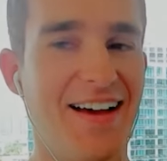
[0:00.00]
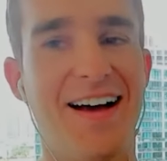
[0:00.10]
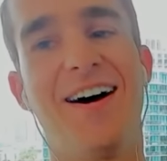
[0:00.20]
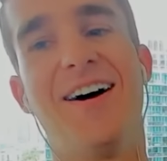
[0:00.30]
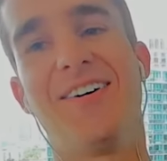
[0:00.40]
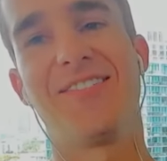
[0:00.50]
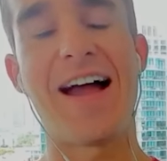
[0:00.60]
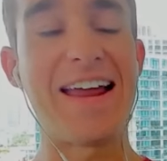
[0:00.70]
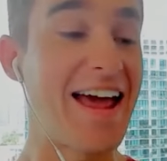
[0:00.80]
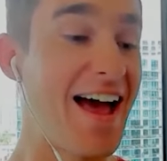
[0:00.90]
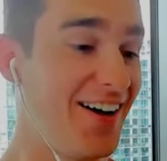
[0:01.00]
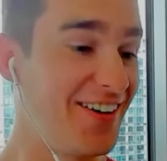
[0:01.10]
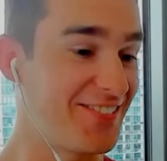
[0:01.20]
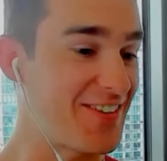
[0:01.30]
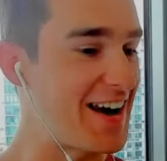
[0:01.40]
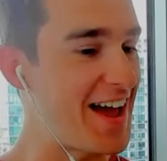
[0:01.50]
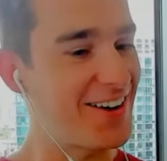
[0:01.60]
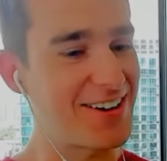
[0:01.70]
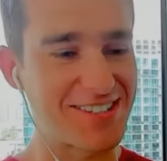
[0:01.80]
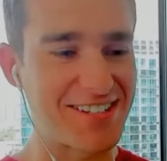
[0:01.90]
Uh, right now, right now
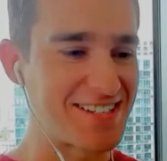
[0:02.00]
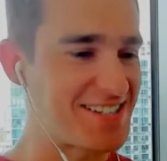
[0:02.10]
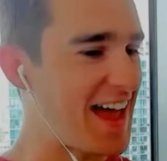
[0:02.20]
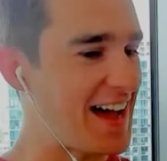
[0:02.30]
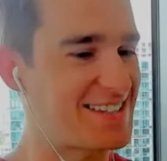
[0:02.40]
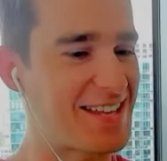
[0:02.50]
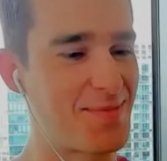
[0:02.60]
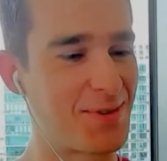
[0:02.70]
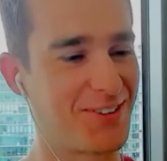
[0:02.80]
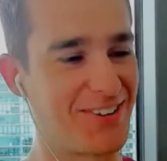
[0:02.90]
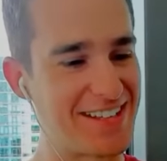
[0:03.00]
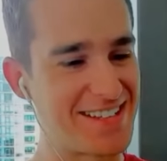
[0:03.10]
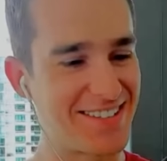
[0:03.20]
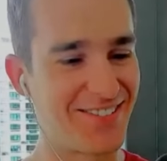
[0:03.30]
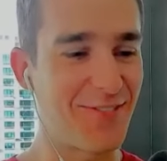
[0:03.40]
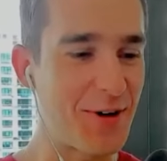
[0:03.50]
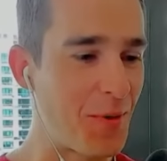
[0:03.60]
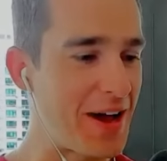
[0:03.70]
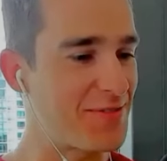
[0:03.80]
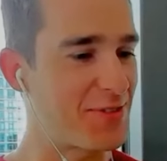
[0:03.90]
you just need to stack stable coins.
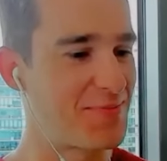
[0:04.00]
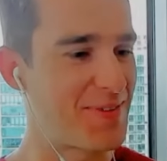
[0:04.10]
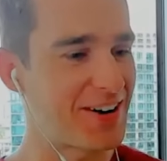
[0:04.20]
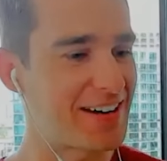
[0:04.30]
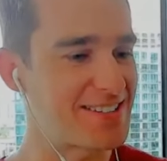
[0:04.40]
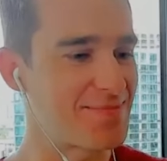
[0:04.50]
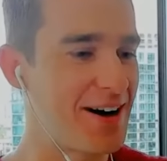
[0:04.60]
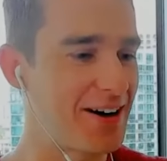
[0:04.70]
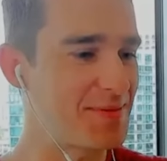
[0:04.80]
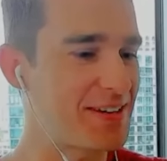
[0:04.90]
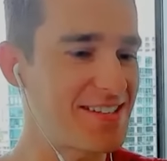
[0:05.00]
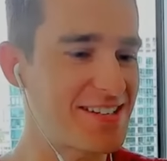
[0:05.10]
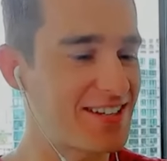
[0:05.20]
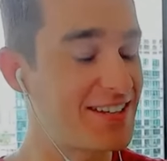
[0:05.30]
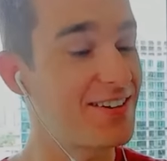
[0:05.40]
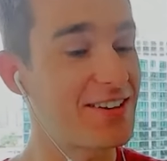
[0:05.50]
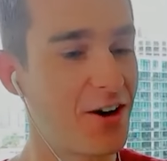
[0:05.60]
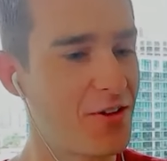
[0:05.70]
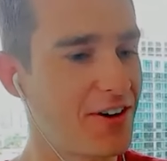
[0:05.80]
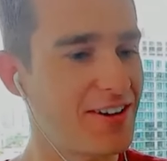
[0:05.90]
Wait for the market to bottom because these, you
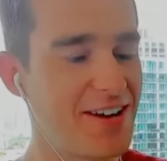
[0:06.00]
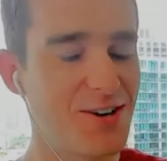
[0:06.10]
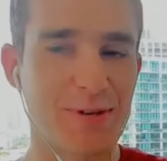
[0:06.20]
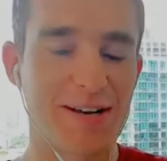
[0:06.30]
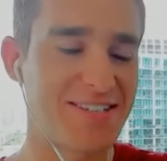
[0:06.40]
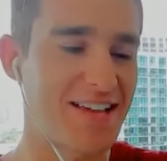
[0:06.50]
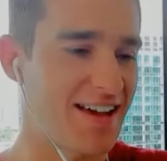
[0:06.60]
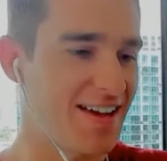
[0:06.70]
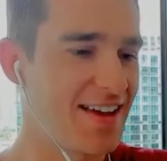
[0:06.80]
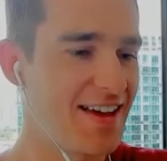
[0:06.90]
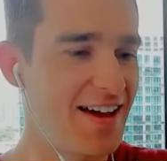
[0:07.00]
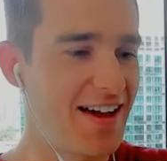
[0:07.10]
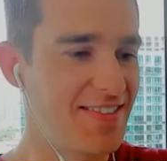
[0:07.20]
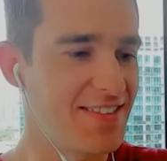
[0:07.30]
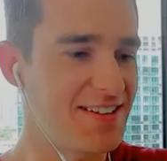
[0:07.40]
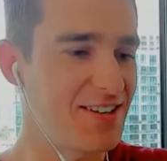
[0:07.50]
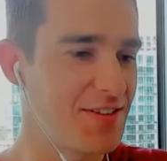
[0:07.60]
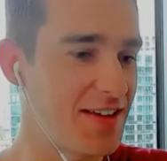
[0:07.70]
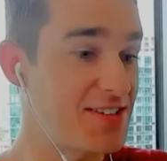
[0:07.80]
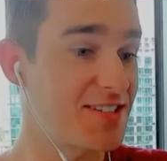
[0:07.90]
know, uh, here's what I'll say, and you know
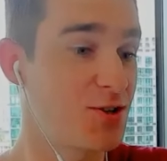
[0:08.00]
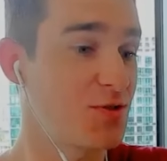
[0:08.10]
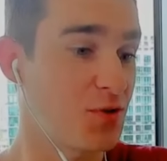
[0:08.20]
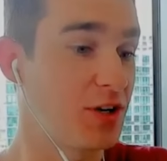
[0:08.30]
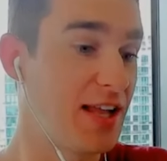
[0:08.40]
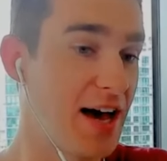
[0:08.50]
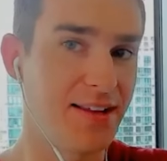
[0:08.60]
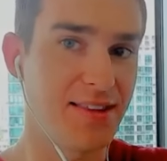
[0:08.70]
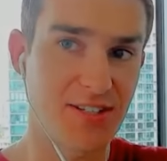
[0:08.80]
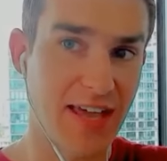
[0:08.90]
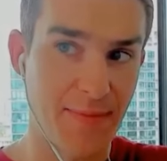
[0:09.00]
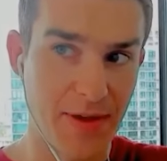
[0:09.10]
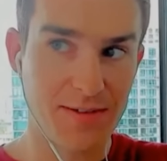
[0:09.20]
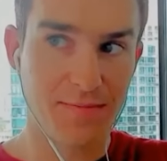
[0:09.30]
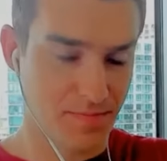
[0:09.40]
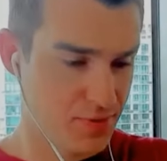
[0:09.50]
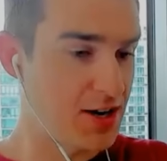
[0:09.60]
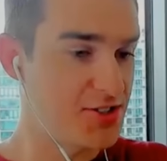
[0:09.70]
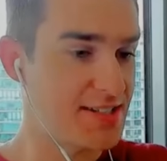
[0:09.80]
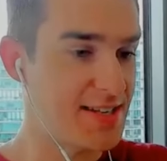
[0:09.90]
th- this goes for a lot of these gaming
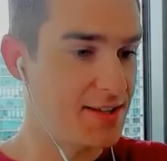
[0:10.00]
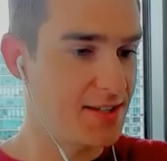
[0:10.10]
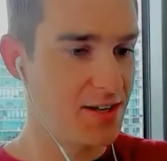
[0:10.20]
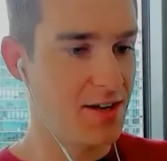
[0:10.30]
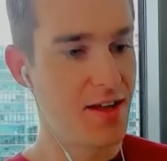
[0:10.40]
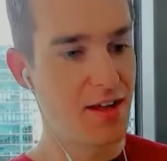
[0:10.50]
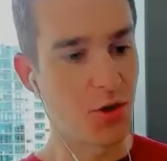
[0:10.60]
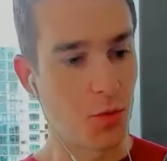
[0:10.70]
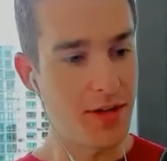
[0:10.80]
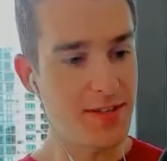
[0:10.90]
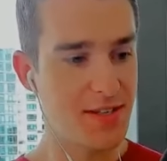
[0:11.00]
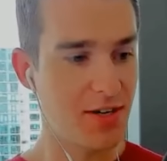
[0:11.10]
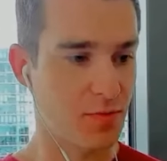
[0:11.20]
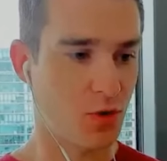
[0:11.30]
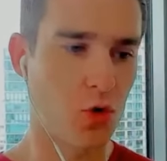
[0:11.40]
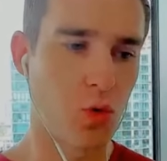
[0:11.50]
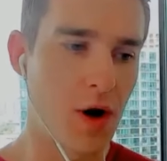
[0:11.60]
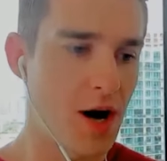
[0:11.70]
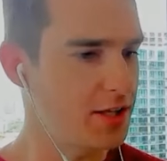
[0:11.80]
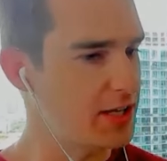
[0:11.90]
projects out there. The ones that are
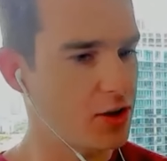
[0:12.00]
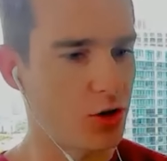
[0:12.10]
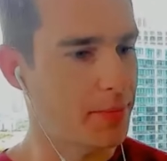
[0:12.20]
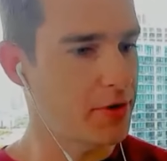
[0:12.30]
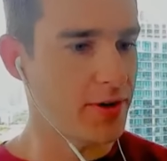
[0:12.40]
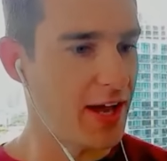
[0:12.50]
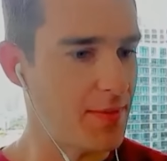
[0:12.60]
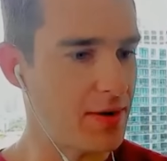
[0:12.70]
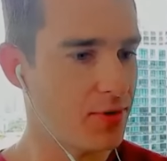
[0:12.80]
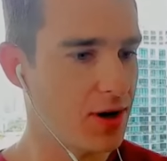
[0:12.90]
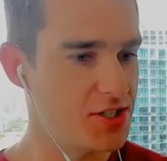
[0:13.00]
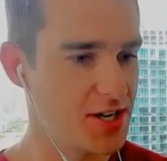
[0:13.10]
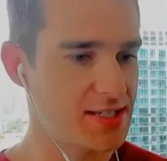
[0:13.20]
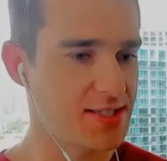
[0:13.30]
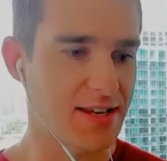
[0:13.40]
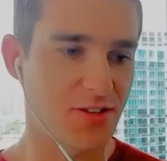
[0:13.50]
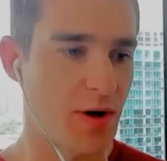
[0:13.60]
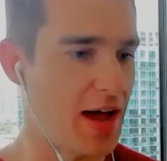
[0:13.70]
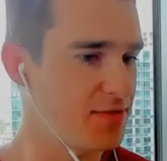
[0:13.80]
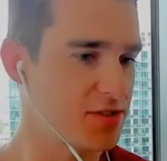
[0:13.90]
quality crypto gaming projects that do
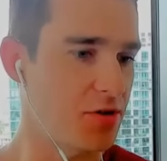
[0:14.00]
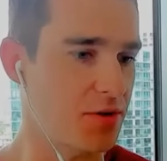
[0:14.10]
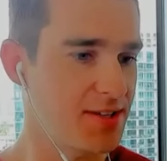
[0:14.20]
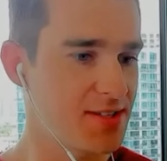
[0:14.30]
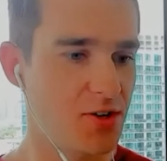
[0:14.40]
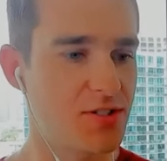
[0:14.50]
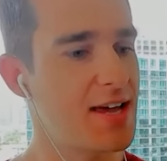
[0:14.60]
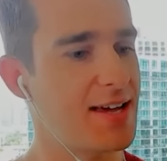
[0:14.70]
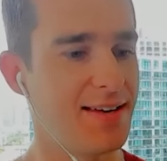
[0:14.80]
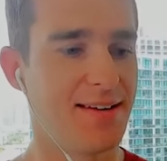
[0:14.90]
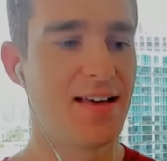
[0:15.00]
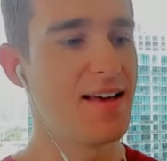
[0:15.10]
have tokens, they're taking